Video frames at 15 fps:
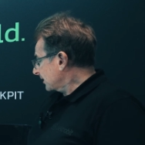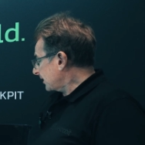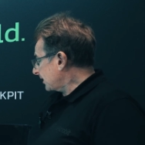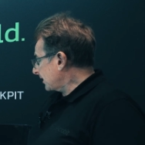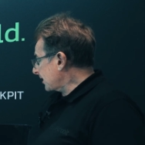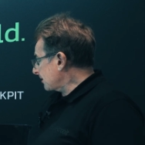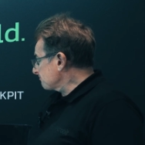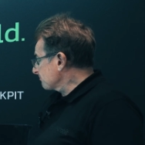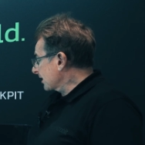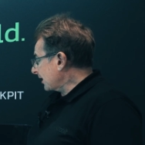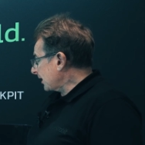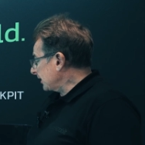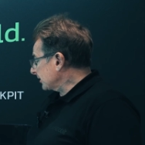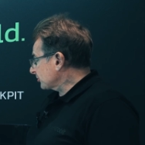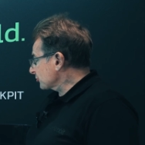Um,
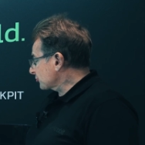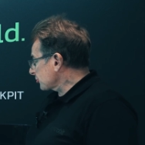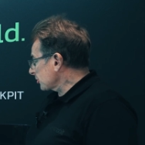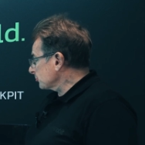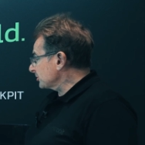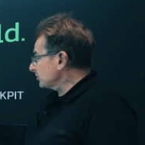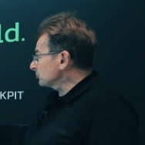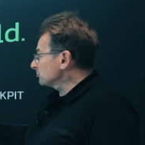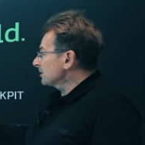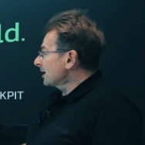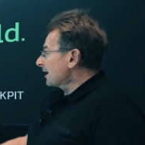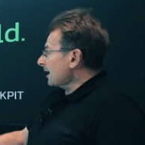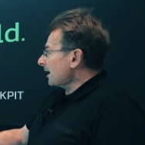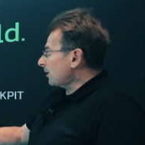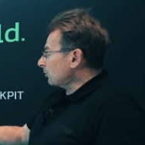I can show you
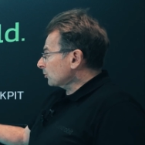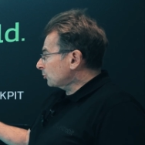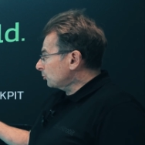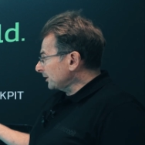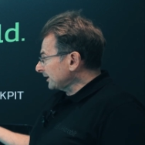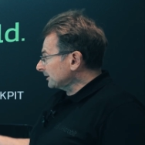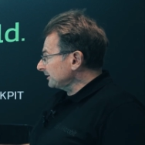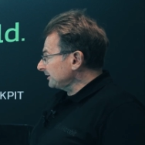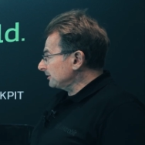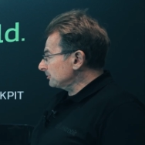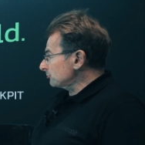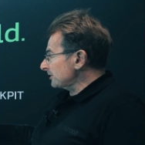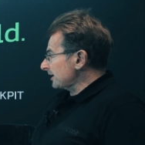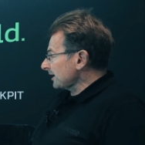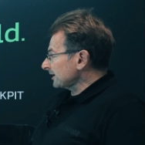how quickly
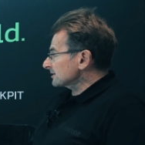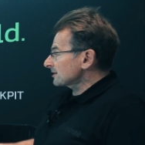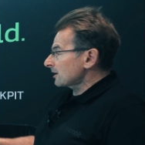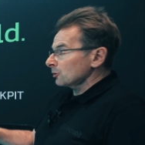it reacts,